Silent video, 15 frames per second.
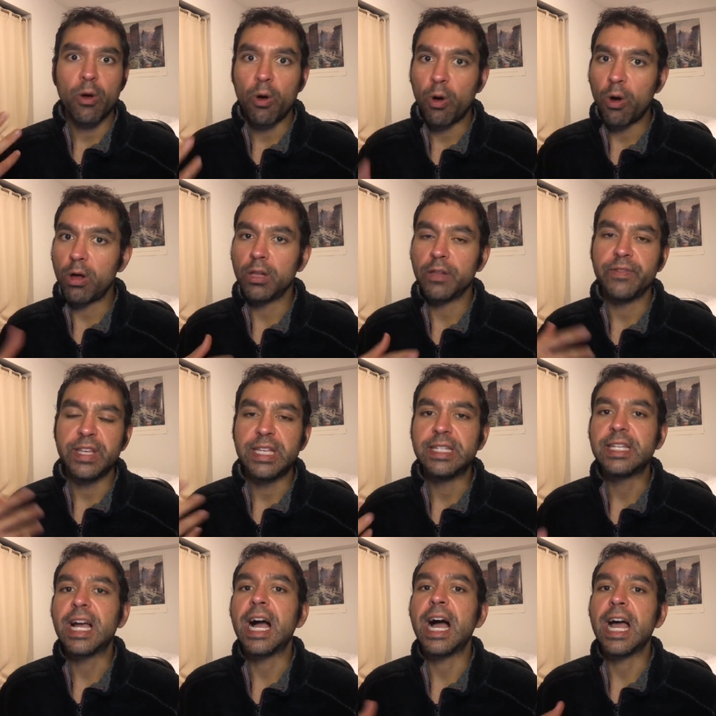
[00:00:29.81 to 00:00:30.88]
All of these
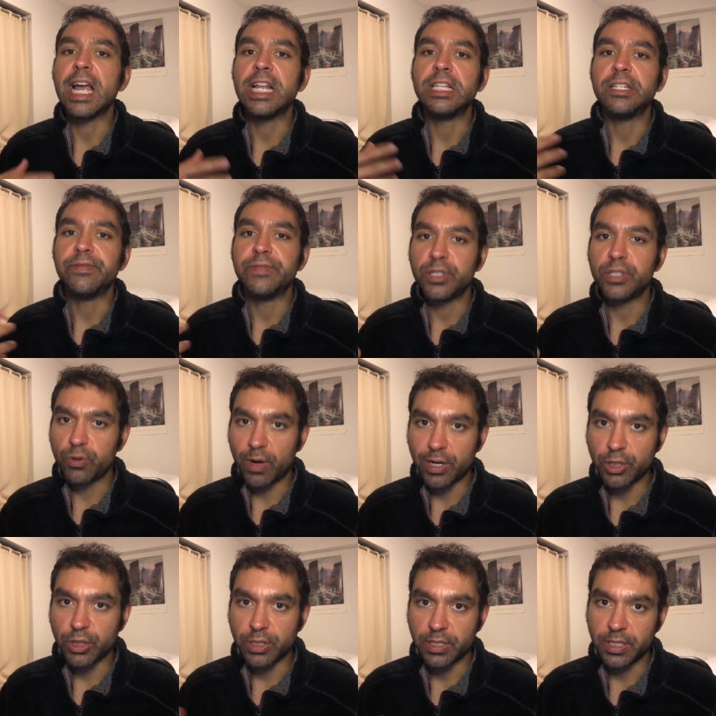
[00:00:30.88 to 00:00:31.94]
kinds of
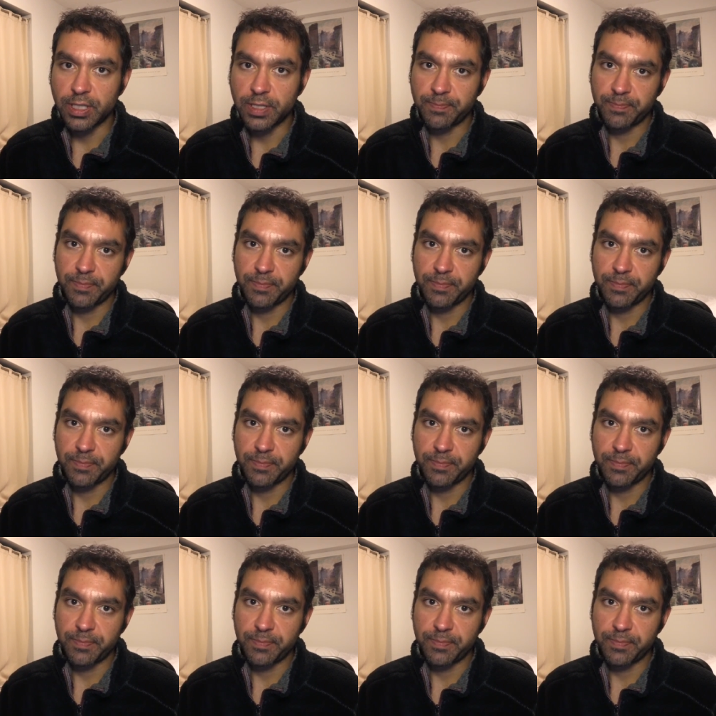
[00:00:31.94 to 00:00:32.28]
instructions.